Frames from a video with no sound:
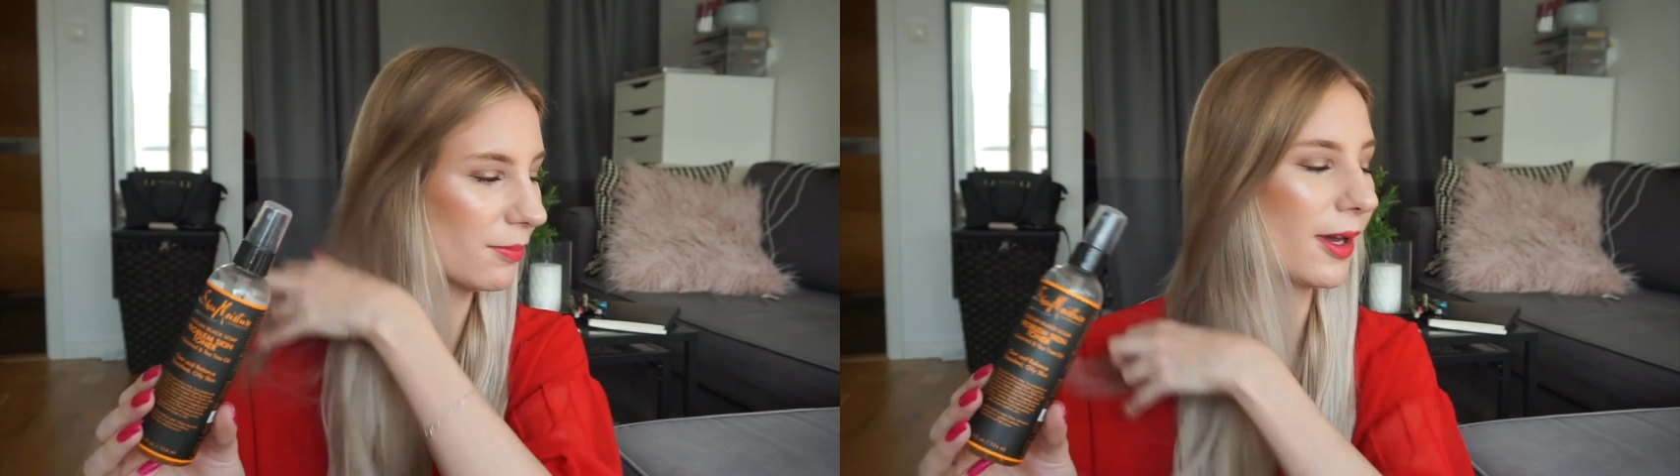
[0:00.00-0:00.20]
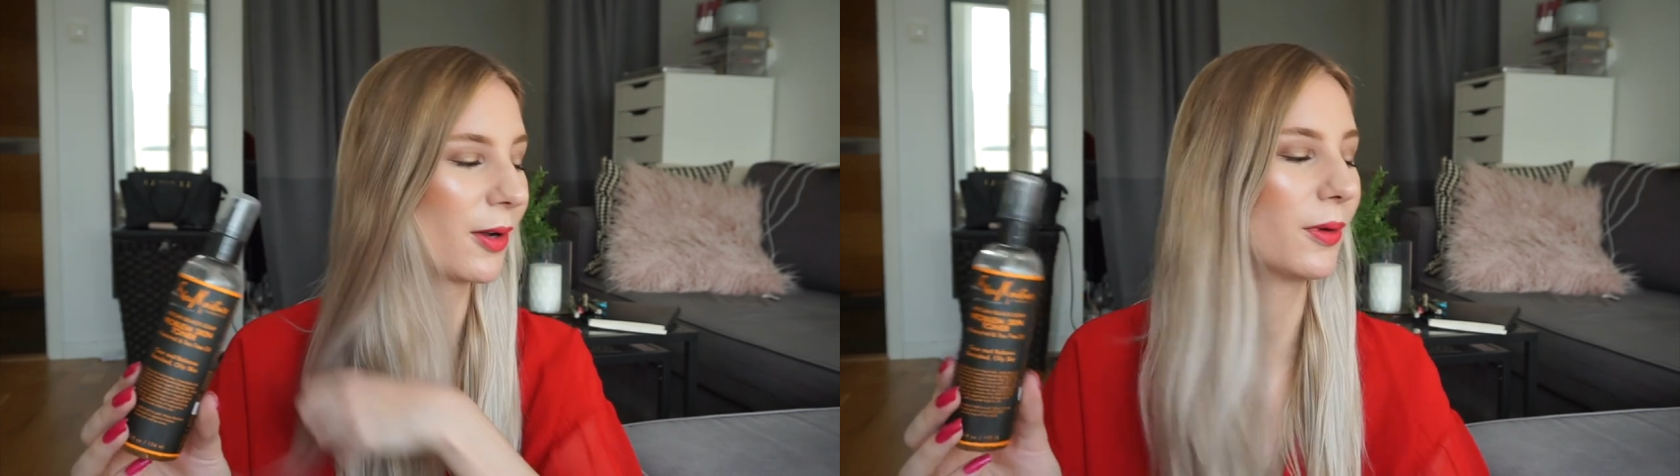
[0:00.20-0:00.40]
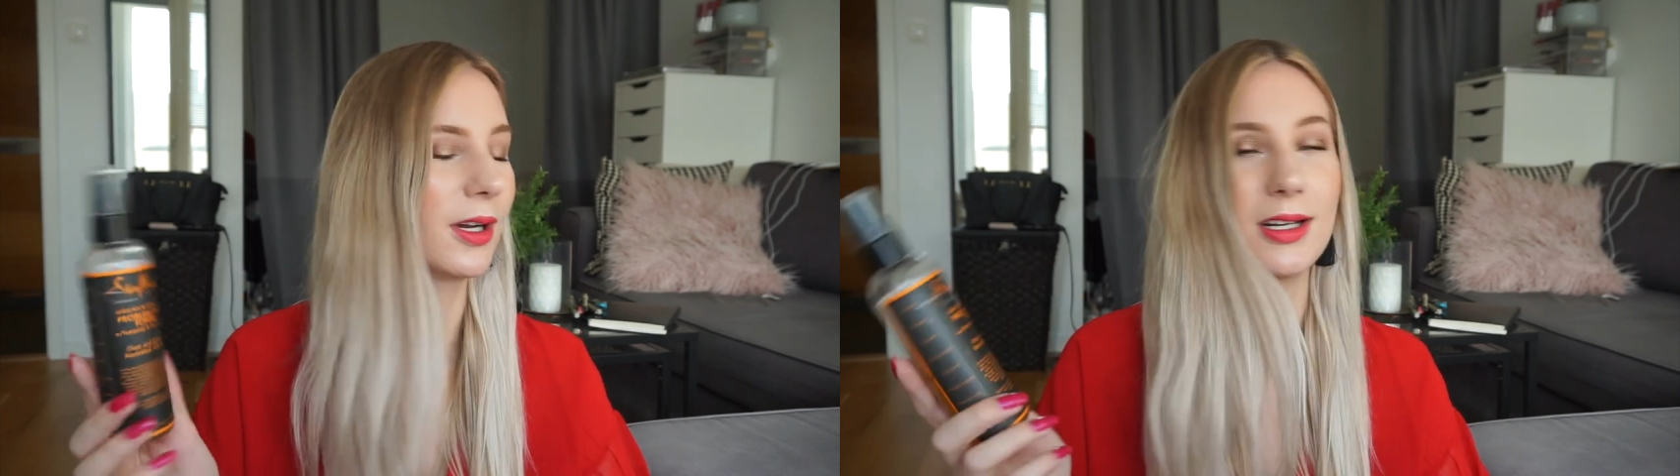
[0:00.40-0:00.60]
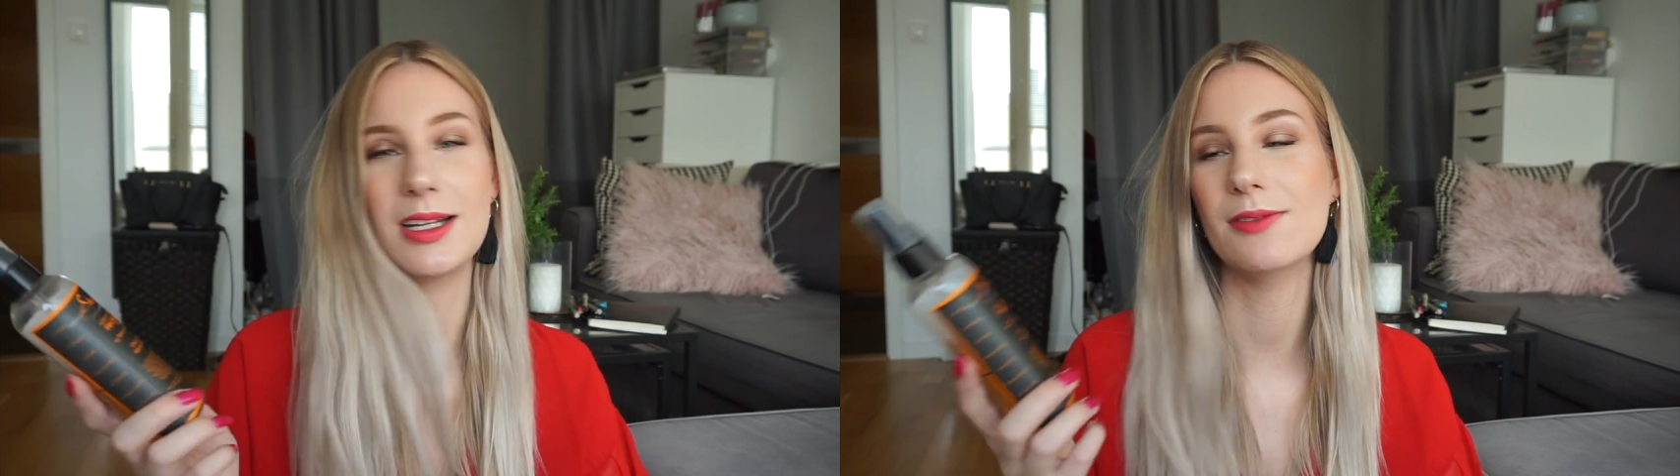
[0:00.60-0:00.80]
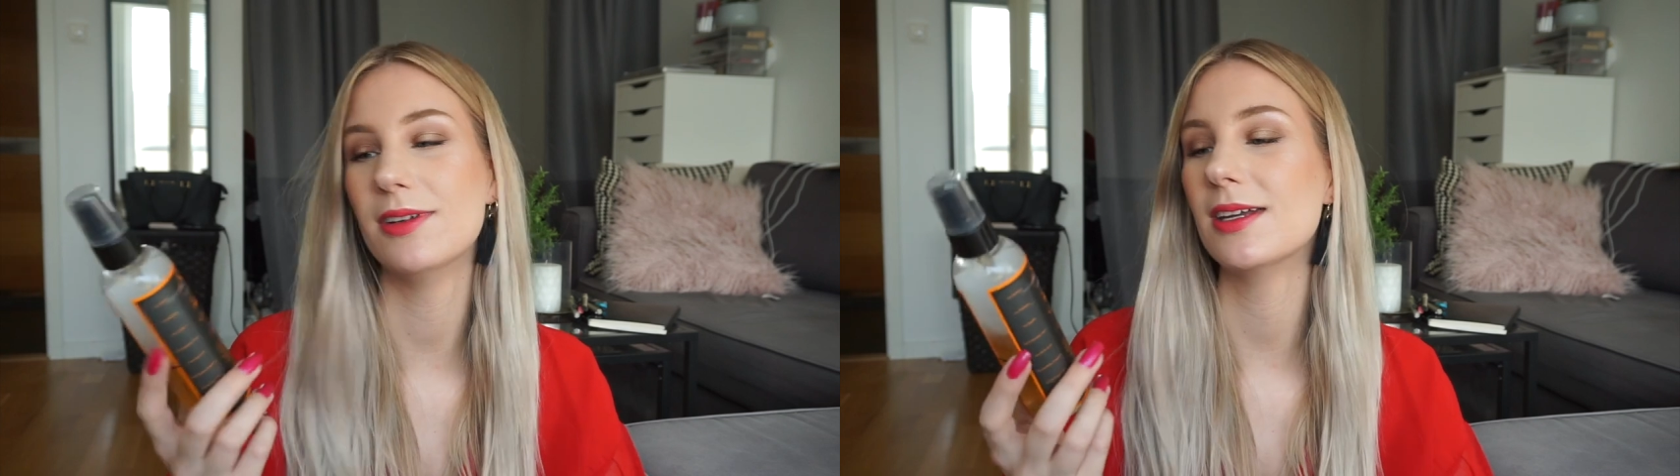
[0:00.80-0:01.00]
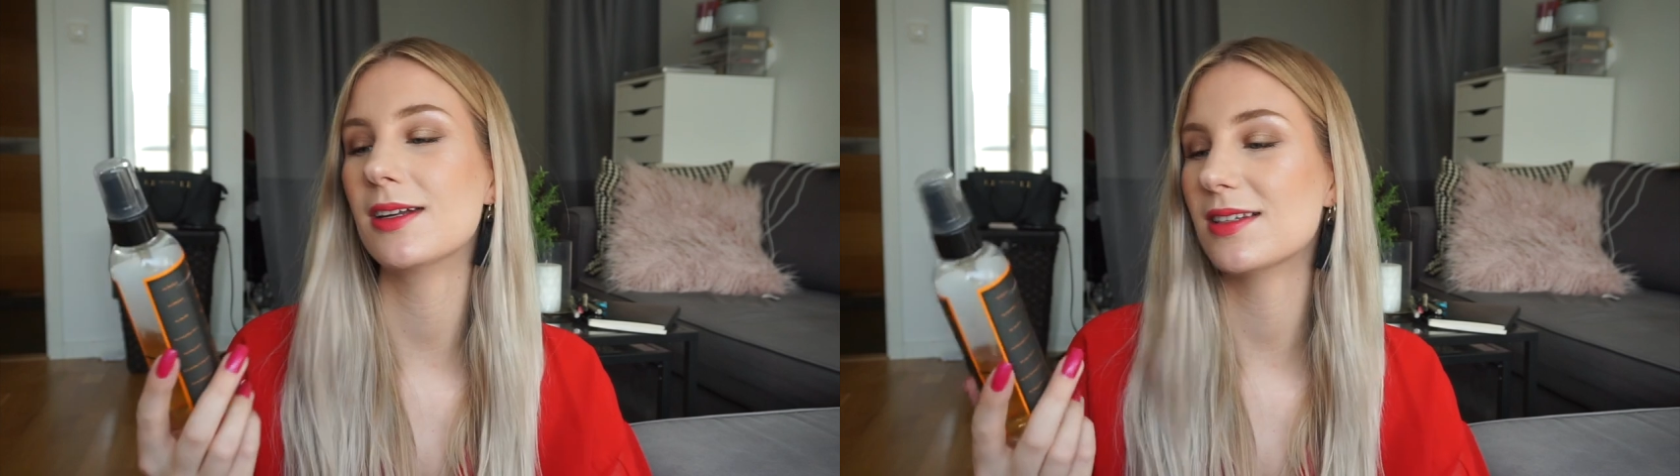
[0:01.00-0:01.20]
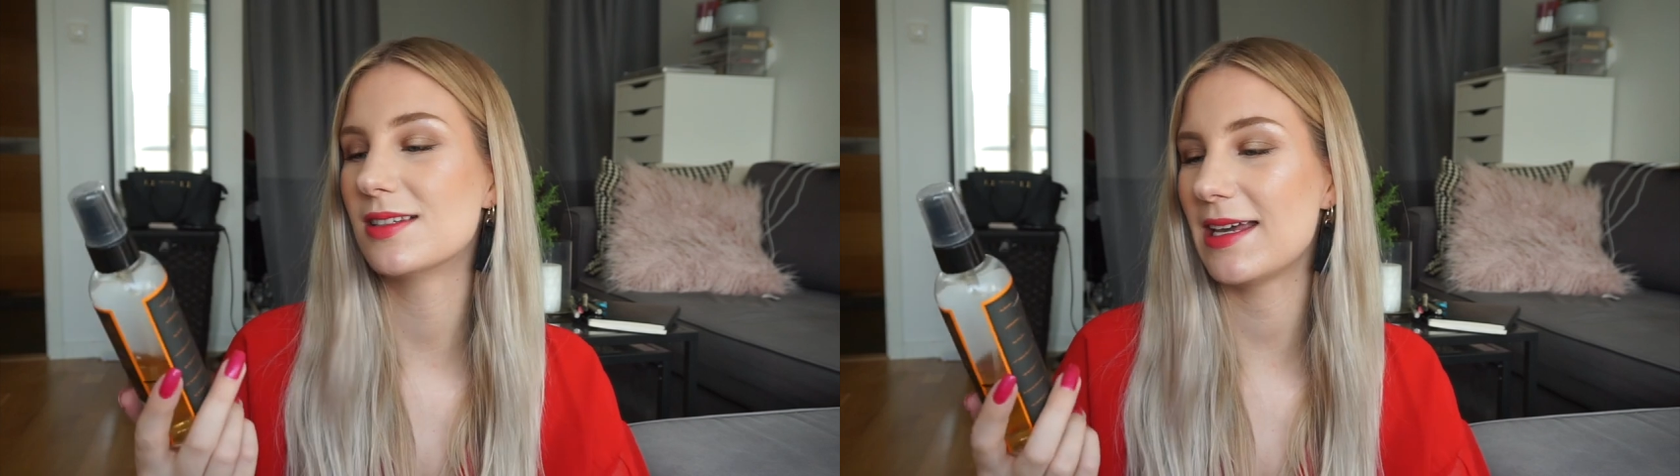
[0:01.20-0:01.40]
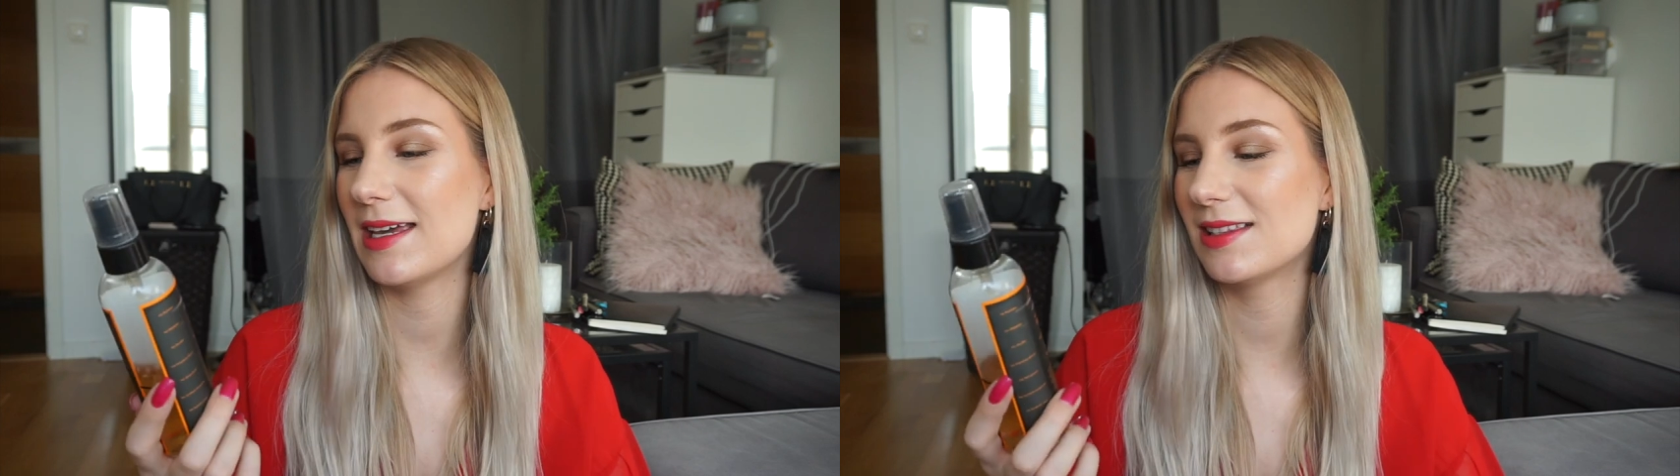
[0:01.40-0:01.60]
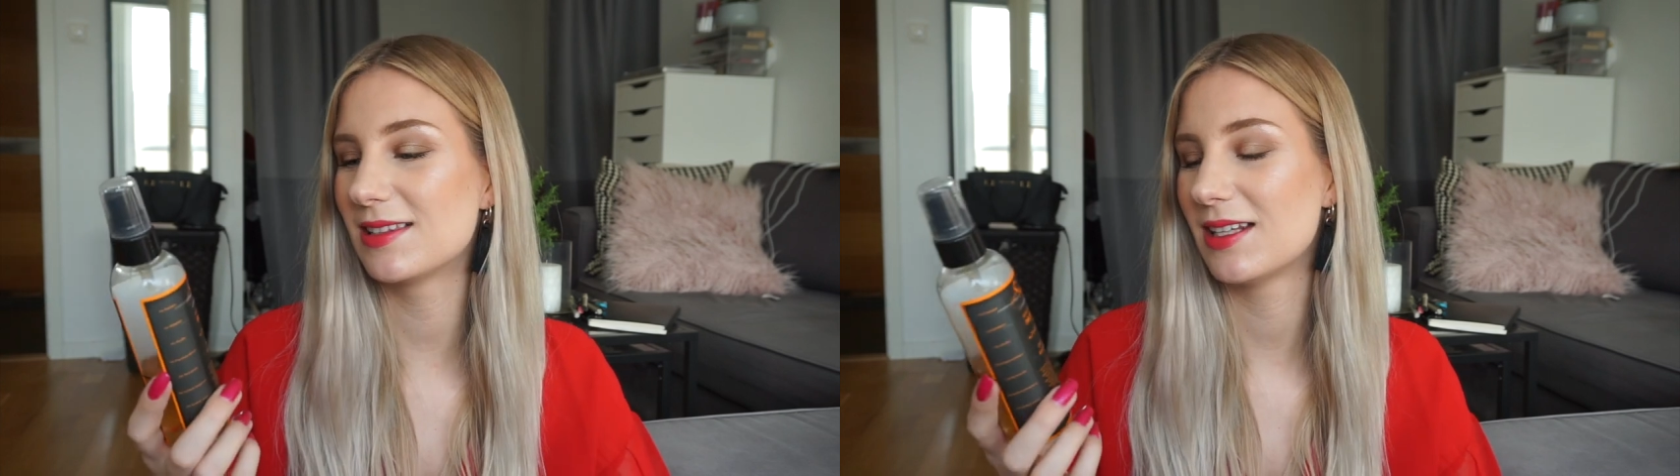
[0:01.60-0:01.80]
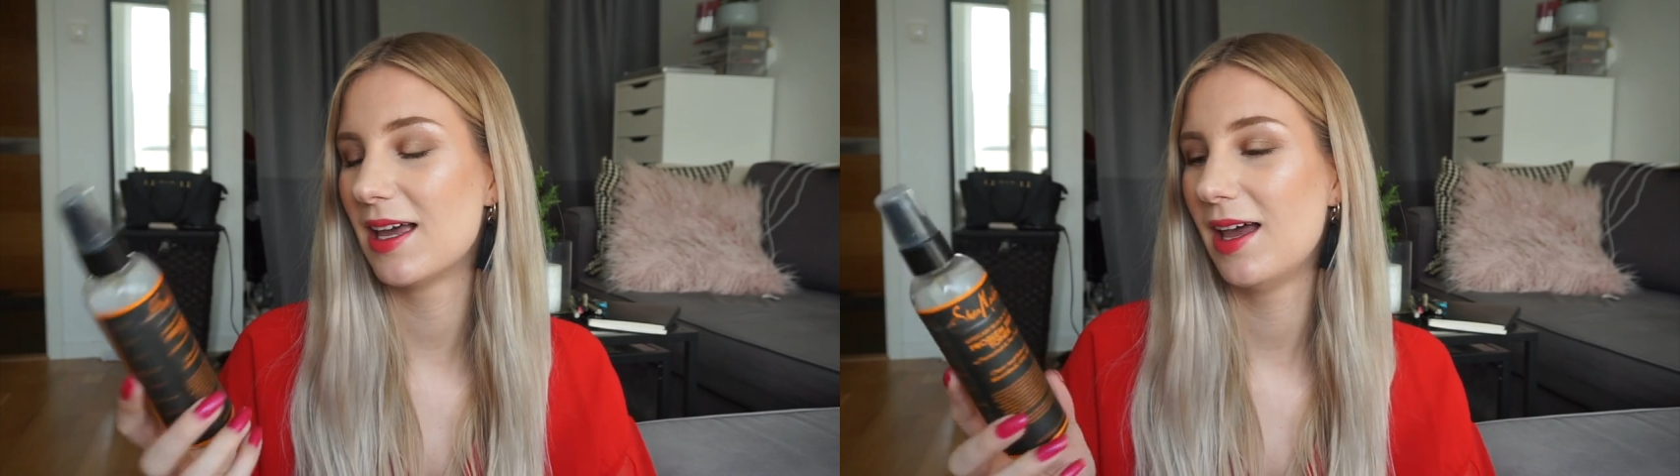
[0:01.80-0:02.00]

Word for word: back when I lived in the States.